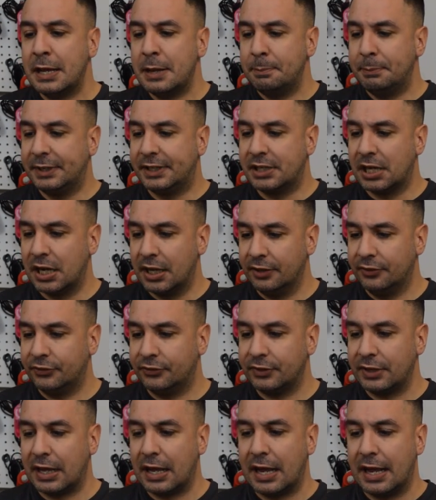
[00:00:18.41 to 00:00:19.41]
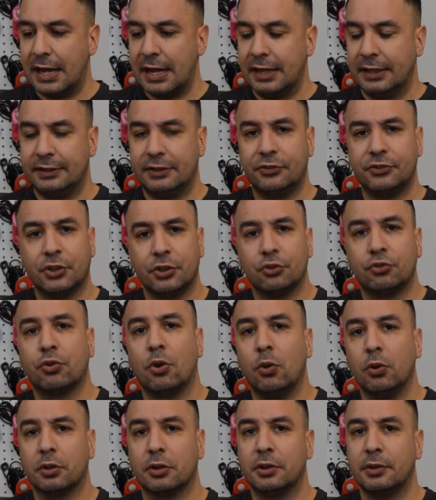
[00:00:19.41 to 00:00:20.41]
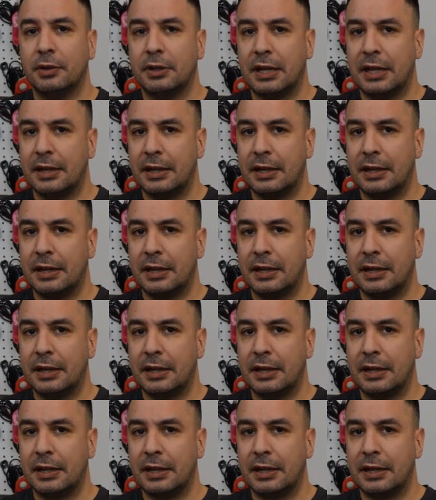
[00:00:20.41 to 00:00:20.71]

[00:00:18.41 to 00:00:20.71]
because uh, this controller,